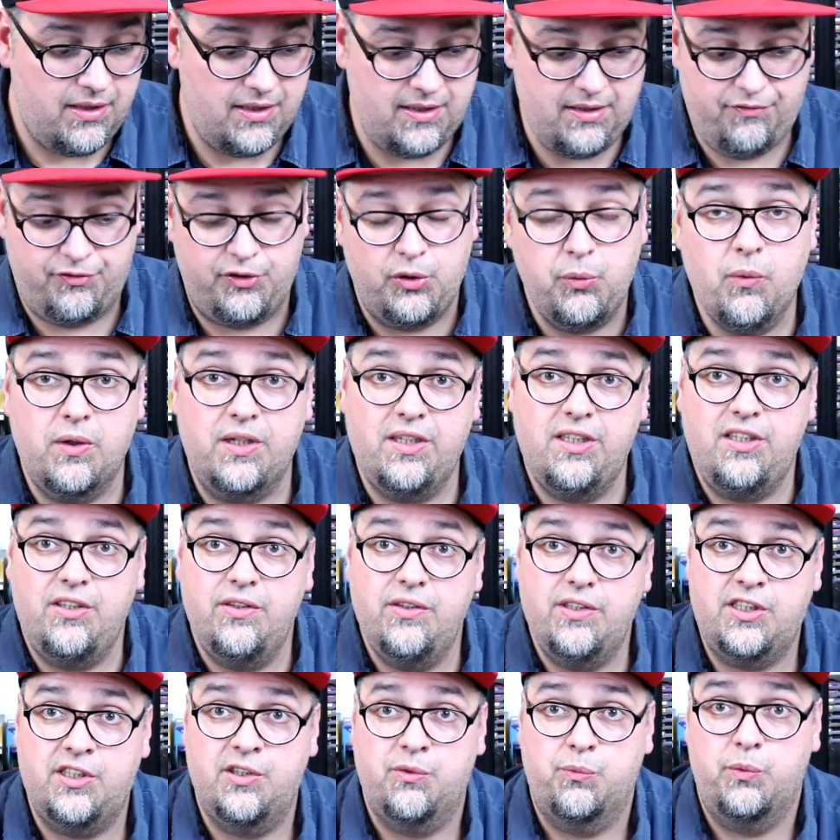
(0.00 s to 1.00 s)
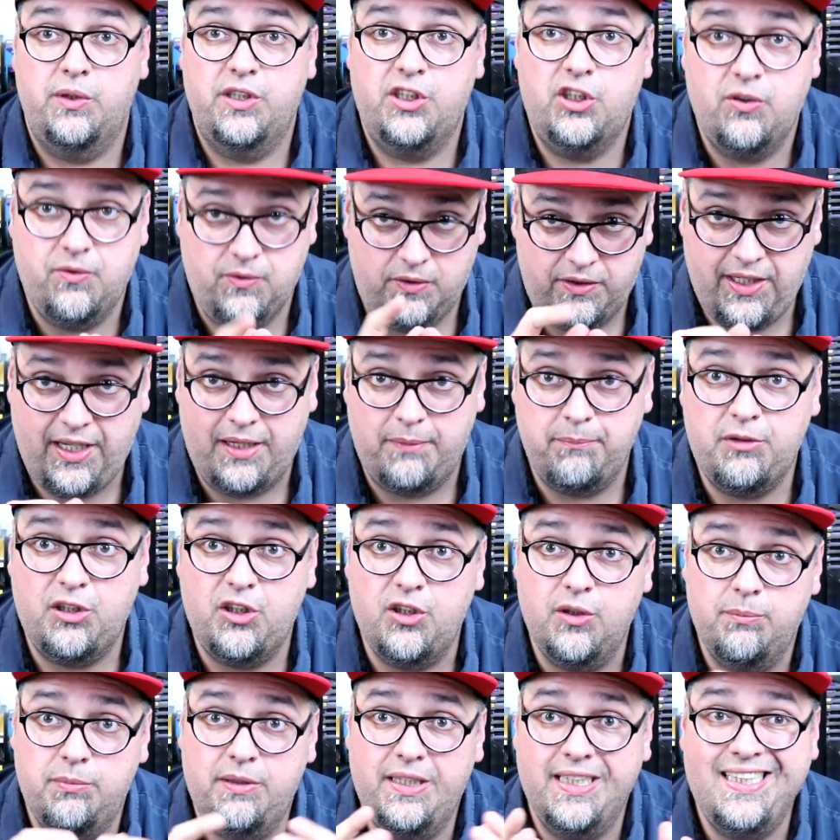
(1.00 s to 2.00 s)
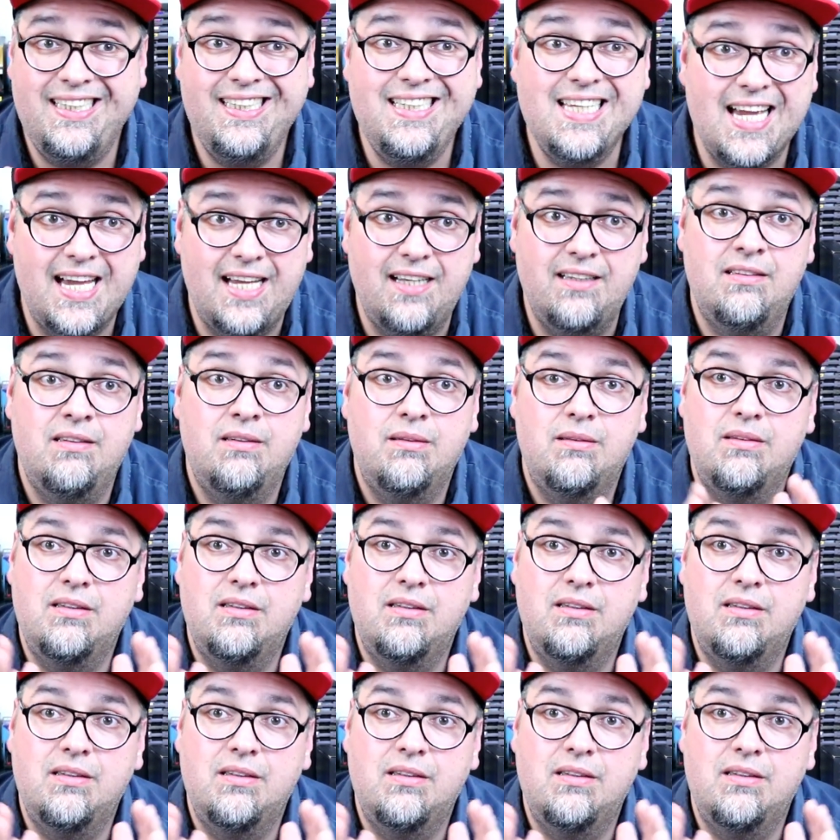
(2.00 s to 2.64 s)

if you want to use an original GameCube to get,